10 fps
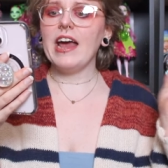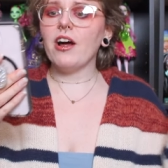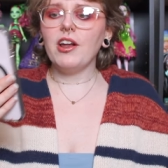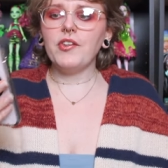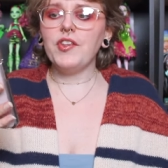And
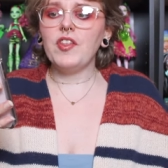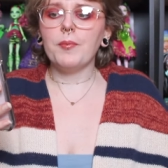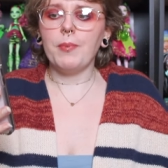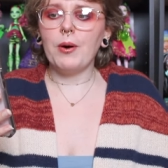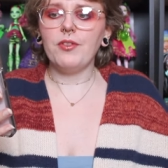honestly, they're
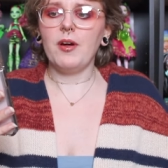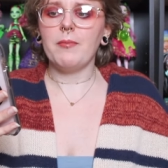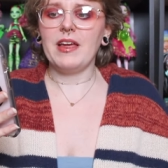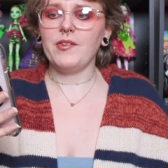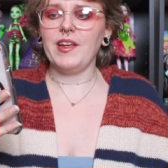both
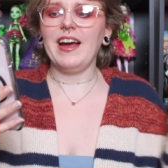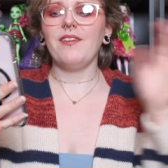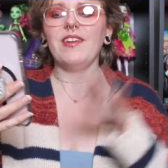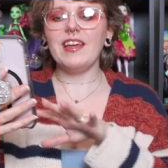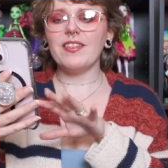amazing. I
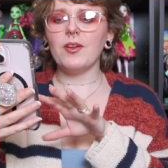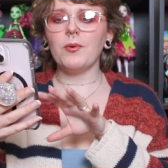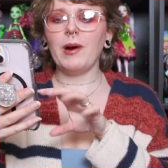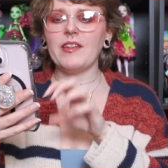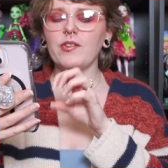feel like the
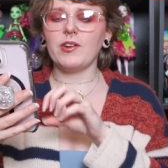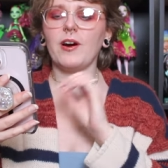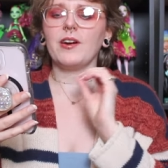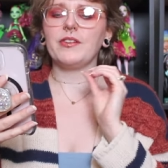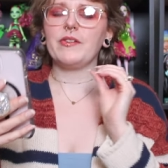white
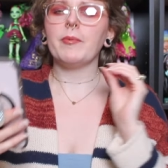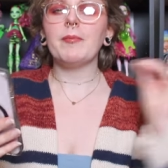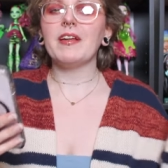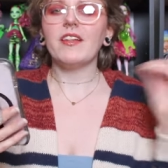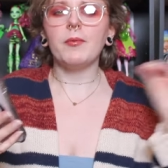stars is
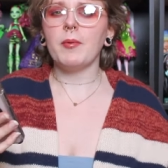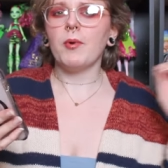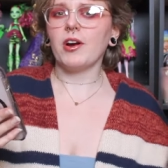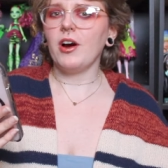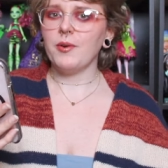maybe a little bit
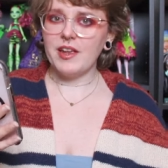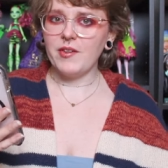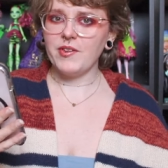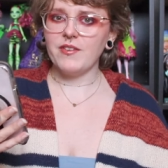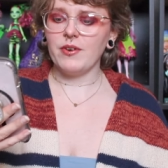more
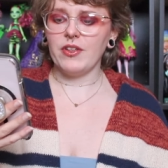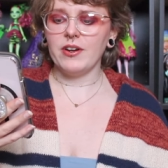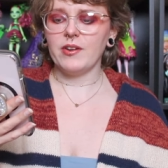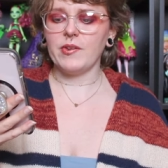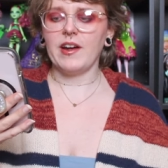cohesive with
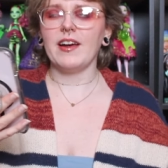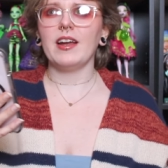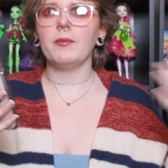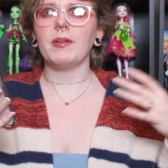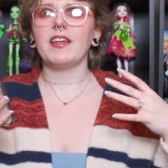her
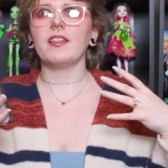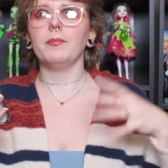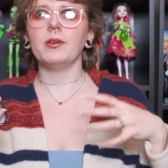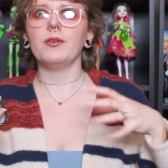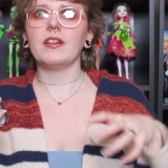design, but like the
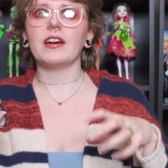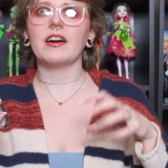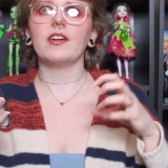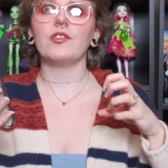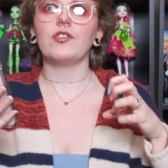blue glitter
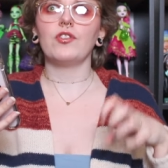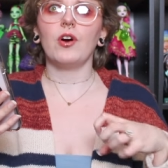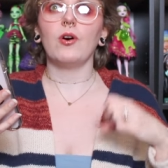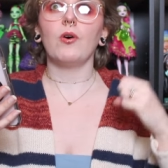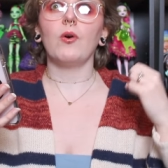is
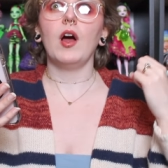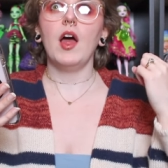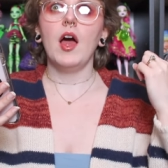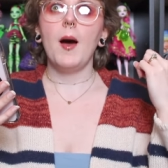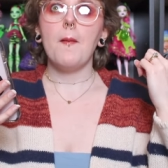so
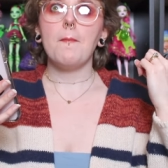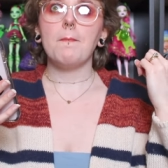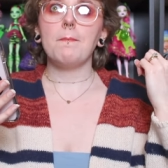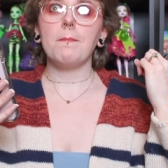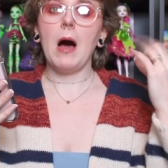
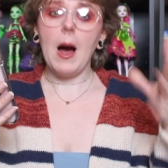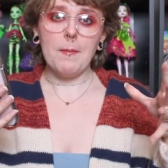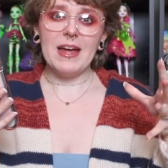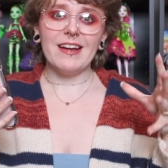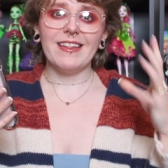
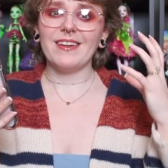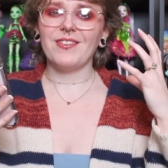popping like